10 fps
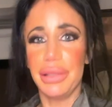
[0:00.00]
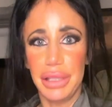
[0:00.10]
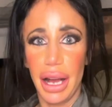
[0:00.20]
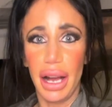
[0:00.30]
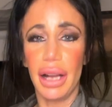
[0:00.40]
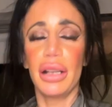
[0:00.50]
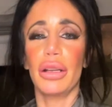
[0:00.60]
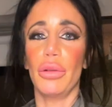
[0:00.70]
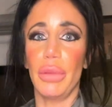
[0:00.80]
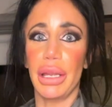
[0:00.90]
Duh,
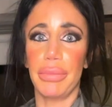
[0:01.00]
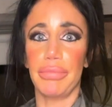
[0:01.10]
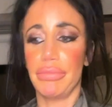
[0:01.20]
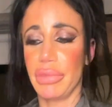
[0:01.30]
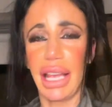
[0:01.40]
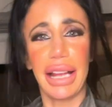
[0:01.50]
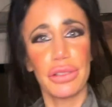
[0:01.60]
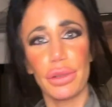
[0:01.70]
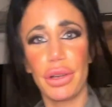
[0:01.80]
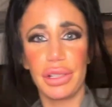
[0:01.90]
we
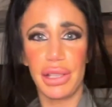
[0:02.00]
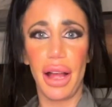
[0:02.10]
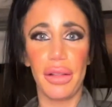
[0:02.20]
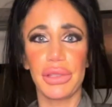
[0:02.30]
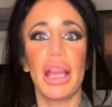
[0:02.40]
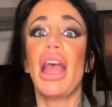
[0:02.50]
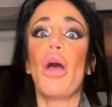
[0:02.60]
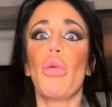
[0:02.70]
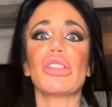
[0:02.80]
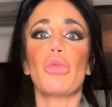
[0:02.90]
canceled ourselves.
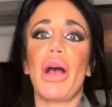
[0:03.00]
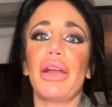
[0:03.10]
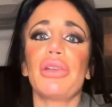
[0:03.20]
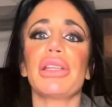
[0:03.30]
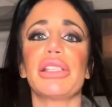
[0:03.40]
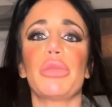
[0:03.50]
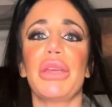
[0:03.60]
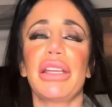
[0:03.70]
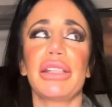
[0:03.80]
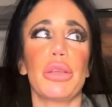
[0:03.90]
What's wild is
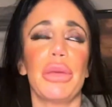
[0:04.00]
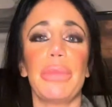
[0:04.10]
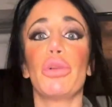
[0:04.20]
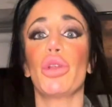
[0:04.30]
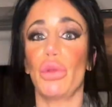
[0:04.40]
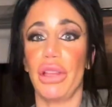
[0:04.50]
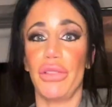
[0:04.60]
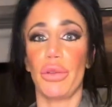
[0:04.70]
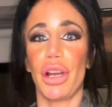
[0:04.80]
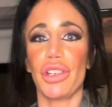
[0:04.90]
speaking to people who live
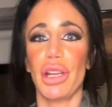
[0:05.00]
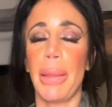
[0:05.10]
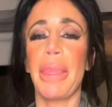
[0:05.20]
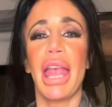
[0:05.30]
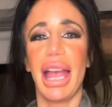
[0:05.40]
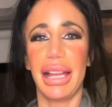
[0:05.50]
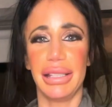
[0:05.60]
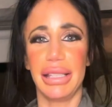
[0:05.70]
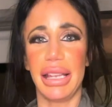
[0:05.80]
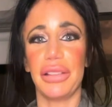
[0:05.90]
in Russia and
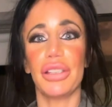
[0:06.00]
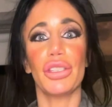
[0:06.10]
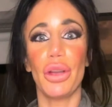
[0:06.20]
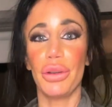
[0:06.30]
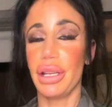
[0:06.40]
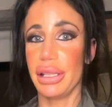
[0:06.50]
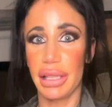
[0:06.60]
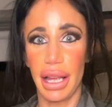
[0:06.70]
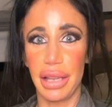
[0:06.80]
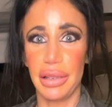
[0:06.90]
seeing the sodas
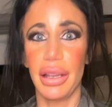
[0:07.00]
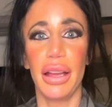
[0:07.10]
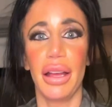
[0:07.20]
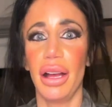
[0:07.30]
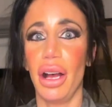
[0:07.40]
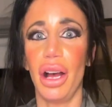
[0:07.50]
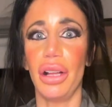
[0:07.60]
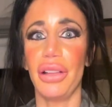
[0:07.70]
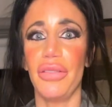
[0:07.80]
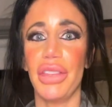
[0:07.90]
and
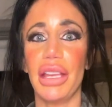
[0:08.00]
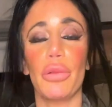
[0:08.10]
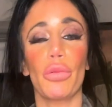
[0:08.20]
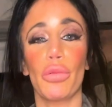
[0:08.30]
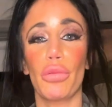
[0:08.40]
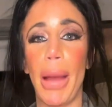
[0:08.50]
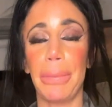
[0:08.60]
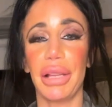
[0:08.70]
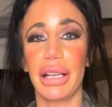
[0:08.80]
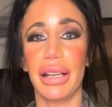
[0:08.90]
all of the
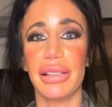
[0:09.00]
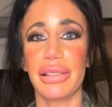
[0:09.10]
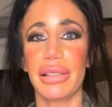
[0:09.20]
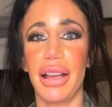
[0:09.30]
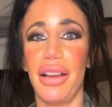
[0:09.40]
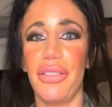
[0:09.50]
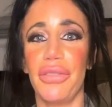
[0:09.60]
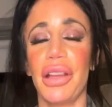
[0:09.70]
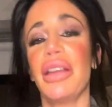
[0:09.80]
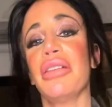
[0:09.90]
replicas of
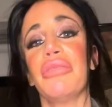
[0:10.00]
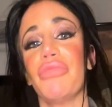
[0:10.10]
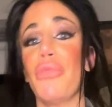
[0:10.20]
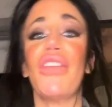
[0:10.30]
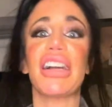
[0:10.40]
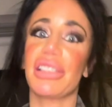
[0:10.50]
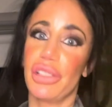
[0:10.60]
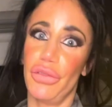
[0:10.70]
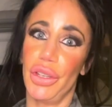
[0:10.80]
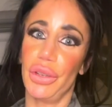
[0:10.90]
from
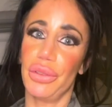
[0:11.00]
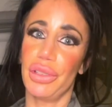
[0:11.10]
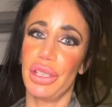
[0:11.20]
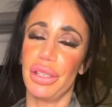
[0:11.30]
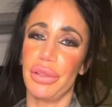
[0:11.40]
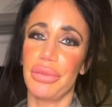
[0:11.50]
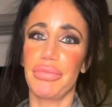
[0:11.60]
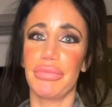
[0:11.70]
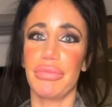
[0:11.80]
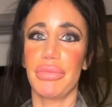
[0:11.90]
fast food to
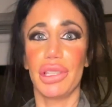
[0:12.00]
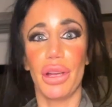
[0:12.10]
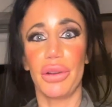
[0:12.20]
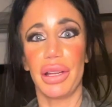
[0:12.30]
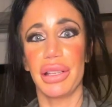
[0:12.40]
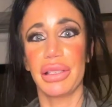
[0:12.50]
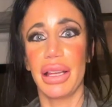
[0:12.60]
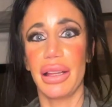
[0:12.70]
sodas